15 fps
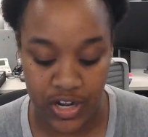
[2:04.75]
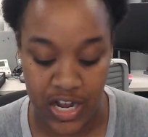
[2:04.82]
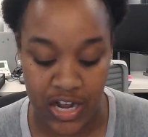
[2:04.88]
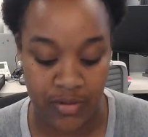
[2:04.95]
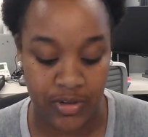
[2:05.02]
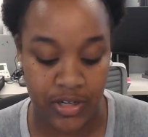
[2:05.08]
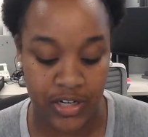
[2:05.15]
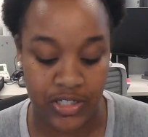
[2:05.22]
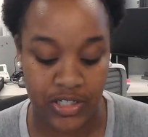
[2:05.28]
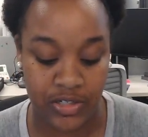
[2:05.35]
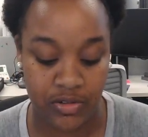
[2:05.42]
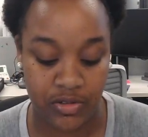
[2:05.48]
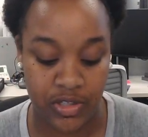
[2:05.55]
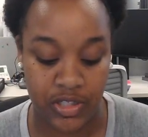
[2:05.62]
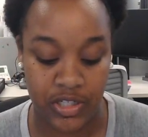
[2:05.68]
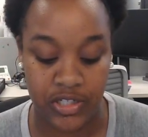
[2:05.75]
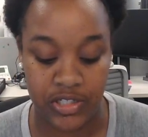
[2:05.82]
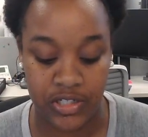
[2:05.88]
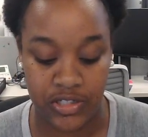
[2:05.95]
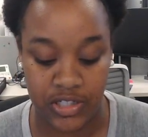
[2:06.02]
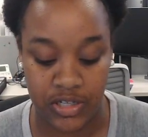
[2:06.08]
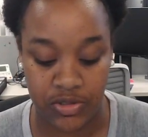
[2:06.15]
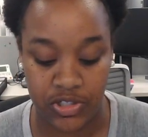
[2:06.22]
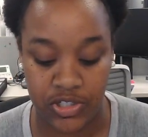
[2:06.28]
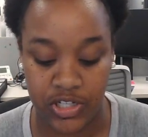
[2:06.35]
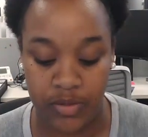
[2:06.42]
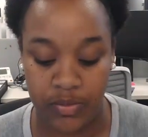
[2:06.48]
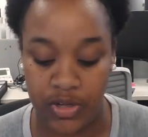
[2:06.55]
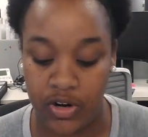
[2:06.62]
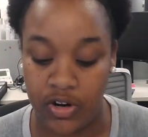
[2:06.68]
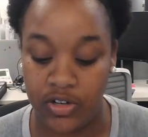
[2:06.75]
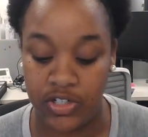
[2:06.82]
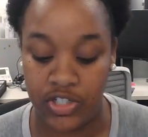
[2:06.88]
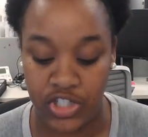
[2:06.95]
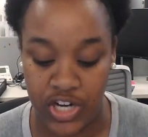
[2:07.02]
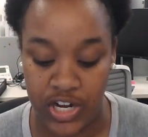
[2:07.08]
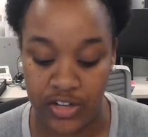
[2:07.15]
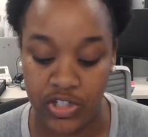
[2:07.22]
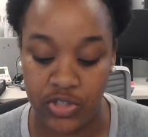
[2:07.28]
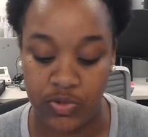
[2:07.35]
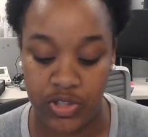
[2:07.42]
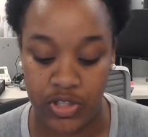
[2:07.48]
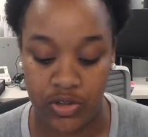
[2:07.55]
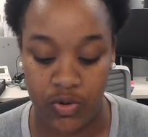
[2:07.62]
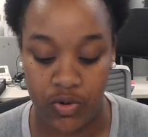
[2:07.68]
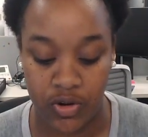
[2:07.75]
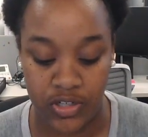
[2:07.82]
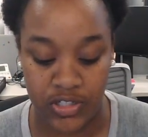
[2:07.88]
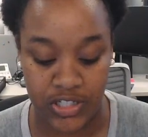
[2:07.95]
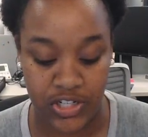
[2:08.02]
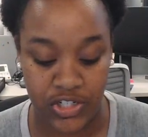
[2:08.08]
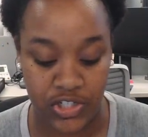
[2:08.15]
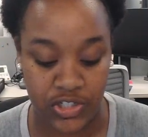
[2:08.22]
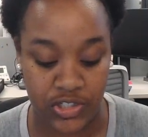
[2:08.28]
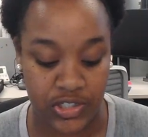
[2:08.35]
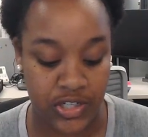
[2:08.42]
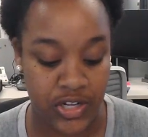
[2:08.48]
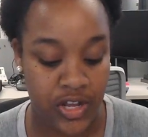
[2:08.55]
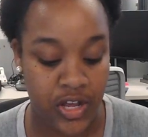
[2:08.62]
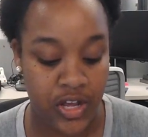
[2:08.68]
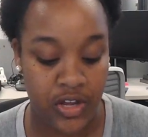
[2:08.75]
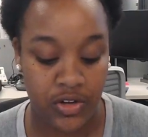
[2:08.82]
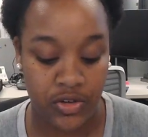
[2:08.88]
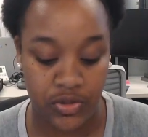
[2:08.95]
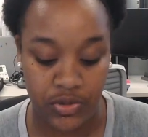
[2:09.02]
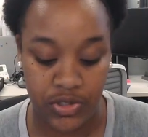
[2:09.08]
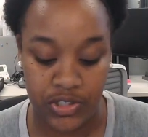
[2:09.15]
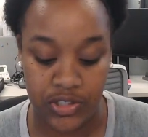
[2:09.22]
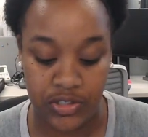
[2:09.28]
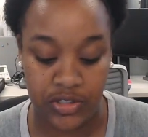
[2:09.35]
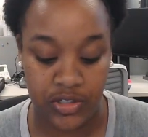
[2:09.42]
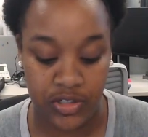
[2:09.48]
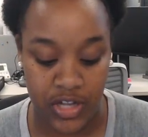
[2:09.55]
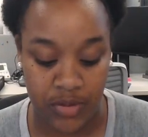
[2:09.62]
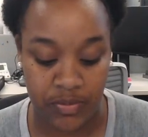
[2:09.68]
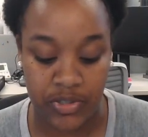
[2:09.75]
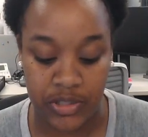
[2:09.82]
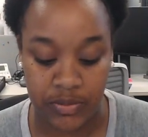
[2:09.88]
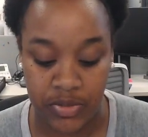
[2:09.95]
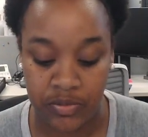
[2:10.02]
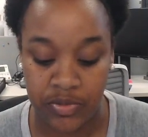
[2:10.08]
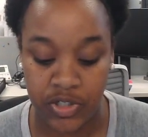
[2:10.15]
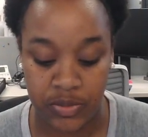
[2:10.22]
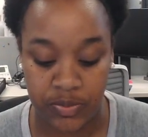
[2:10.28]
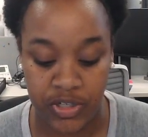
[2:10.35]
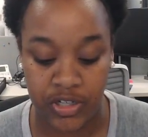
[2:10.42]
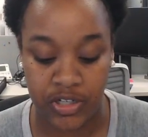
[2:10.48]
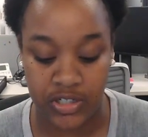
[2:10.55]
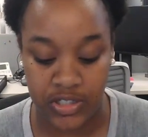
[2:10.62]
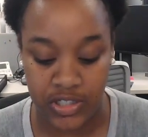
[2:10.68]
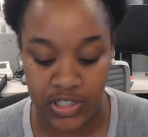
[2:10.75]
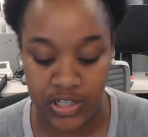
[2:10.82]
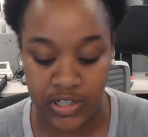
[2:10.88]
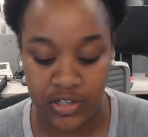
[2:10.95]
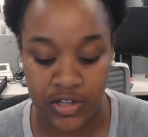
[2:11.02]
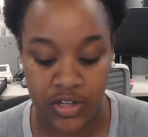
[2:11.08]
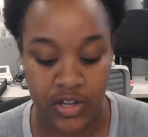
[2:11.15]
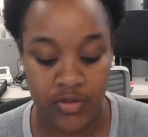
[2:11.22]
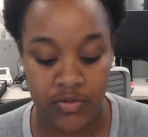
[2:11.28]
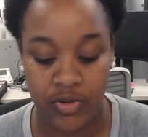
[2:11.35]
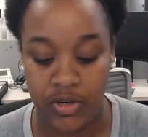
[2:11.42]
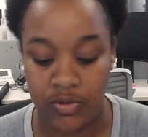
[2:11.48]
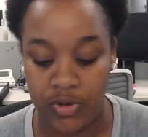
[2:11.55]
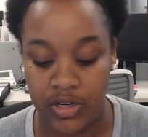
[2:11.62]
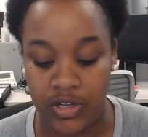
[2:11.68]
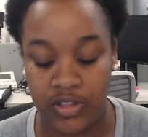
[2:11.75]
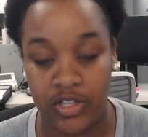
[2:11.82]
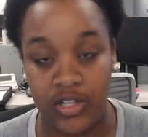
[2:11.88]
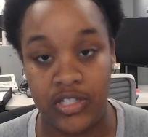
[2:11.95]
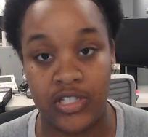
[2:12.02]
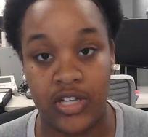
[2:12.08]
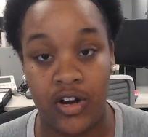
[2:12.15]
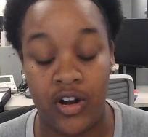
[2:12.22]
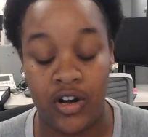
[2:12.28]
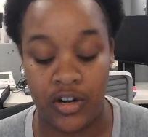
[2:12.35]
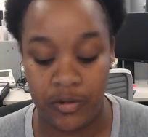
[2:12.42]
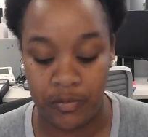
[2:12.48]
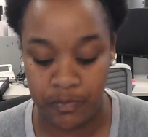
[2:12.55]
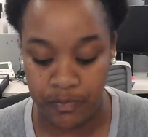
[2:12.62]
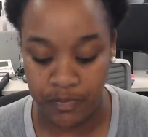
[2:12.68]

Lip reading: I would like to know that these assumptions can be hard to challenge within organizations due to campus members being content with the way that things are,